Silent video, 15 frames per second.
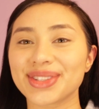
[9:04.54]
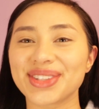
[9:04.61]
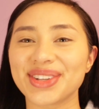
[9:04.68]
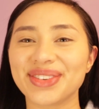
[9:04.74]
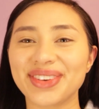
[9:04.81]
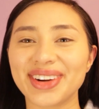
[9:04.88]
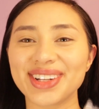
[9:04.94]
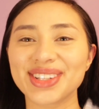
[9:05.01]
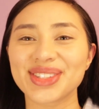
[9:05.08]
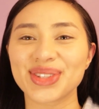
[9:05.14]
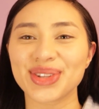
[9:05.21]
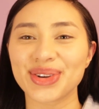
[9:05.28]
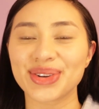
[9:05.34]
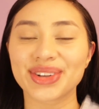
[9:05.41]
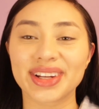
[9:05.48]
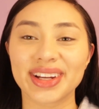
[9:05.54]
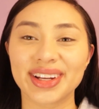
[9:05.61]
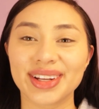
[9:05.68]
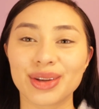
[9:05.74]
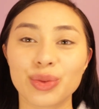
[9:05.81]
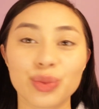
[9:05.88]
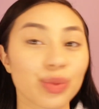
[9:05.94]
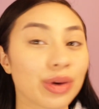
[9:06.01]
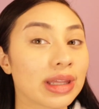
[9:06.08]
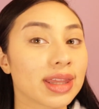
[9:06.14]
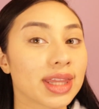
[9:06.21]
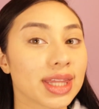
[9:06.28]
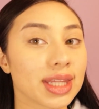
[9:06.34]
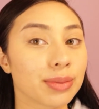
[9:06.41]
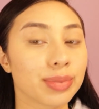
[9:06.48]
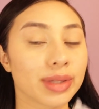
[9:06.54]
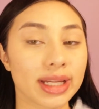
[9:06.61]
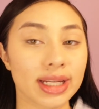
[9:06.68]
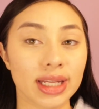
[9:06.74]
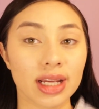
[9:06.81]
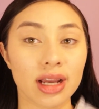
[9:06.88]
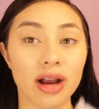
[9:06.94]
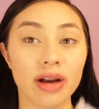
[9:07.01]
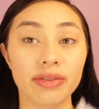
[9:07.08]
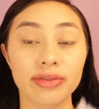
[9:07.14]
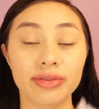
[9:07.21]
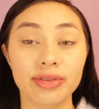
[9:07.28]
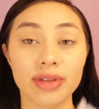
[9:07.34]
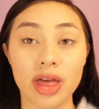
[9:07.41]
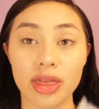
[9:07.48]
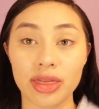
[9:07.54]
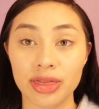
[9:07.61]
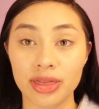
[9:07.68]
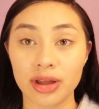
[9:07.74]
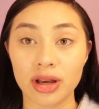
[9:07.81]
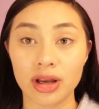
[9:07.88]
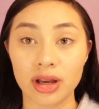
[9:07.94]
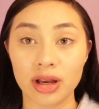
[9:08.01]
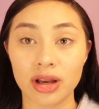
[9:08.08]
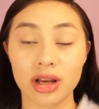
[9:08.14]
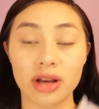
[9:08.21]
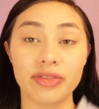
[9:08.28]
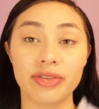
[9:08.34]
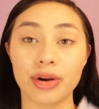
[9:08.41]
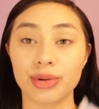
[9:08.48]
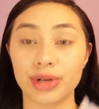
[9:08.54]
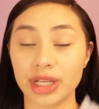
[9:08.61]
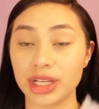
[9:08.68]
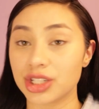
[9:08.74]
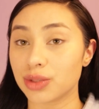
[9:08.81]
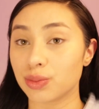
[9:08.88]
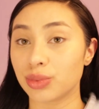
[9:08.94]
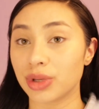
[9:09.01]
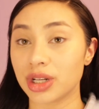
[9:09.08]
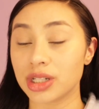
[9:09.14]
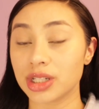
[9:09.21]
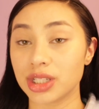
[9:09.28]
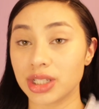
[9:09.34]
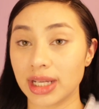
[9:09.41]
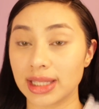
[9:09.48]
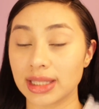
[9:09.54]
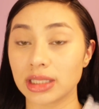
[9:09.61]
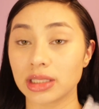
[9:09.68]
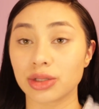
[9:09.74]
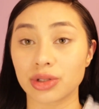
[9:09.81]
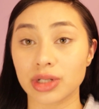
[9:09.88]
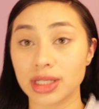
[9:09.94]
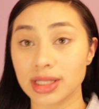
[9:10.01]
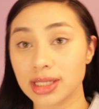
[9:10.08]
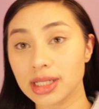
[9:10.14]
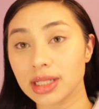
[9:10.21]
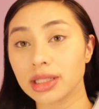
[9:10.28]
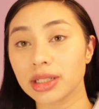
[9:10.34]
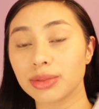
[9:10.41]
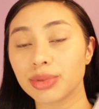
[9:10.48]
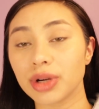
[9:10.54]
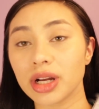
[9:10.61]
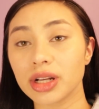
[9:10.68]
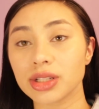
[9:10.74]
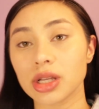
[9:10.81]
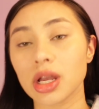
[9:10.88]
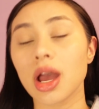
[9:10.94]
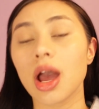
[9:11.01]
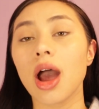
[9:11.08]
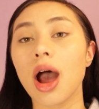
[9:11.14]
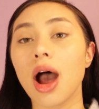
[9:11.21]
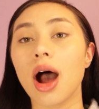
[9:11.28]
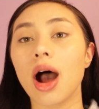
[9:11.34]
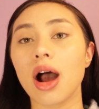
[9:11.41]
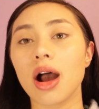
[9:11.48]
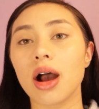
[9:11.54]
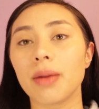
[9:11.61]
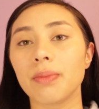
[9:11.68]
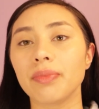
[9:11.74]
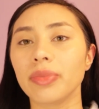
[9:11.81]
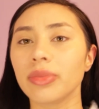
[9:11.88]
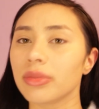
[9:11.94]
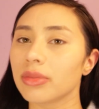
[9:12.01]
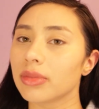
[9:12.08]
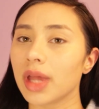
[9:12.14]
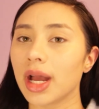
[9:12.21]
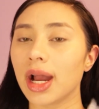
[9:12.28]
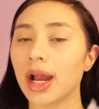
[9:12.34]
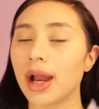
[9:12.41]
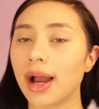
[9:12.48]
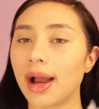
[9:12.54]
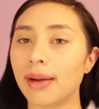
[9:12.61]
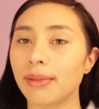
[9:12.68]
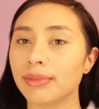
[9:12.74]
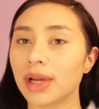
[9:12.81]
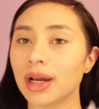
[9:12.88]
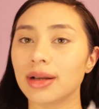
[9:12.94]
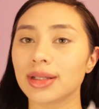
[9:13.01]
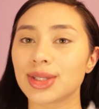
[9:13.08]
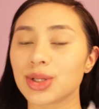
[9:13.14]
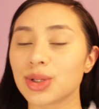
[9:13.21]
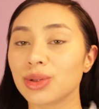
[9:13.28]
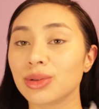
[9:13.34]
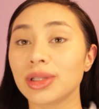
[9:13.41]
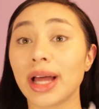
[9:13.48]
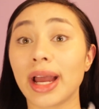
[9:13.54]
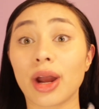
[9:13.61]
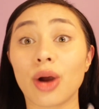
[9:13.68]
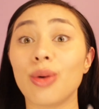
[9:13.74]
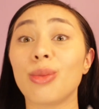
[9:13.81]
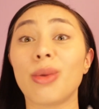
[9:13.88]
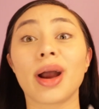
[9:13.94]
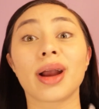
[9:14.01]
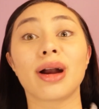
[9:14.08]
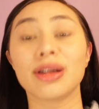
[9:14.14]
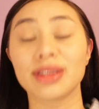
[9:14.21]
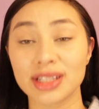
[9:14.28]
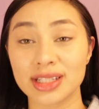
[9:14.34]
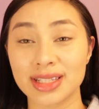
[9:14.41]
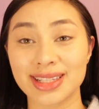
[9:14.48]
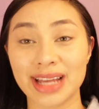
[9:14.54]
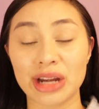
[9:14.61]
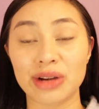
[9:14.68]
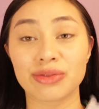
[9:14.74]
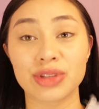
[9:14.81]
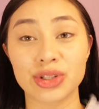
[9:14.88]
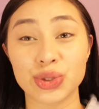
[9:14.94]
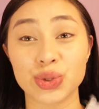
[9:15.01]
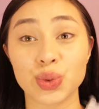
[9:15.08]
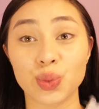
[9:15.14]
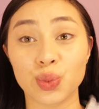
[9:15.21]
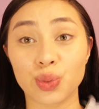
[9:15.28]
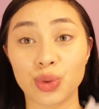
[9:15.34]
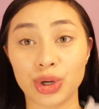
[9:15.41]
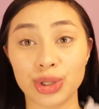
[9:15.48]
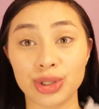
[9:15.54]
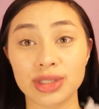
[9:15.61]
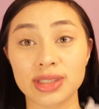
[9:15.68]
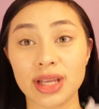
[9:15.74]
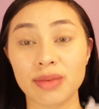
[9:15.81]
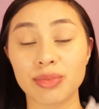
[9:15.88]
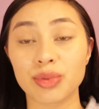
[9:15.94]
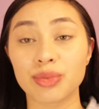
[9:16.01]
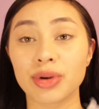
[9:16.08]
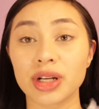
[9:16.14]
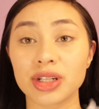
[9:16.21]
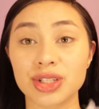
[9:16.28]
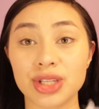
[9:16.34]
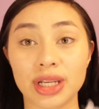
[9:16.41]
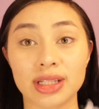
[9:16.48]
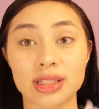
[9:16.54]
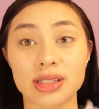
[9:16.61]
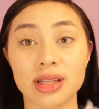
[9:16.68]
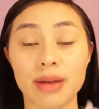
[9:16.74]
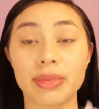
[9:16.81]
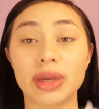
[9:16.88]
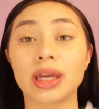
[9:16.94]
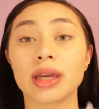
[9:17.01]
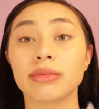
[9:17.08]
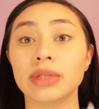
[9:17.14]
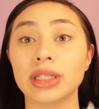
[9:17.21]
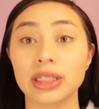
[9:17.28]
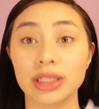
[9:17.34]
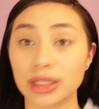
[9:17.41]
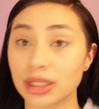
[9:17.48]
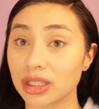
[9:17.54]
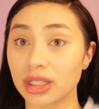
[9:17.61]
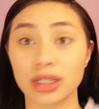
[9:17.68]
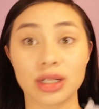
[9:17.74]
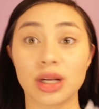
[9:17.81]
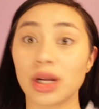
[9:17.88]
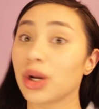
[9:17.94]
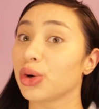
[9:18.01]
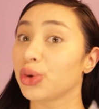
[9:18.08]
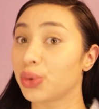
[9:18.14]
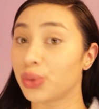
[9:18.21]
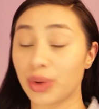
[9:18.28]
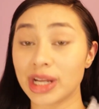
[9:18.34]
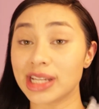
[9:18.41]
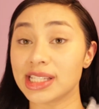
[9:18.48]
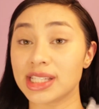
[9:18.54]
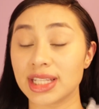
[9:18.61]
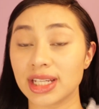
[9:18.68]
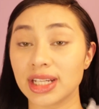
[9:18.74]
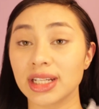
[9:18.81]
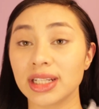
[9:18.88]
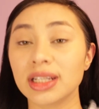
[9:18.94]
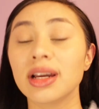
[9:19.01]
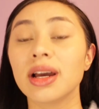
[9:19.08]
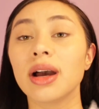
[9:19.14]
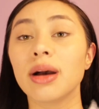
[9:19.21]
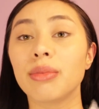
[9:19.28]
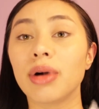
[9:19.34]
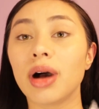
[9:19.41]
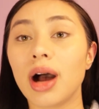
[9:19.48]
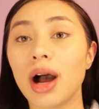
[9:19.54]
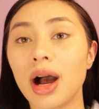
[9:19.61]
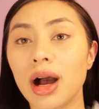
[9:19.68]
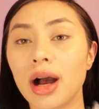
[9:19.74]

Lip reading: So far so good with the blending of the foundation brush and the little concealer brush. I'm not too like, oh my god, this is out of this world type of brush. Like it's not making me look crazy good, but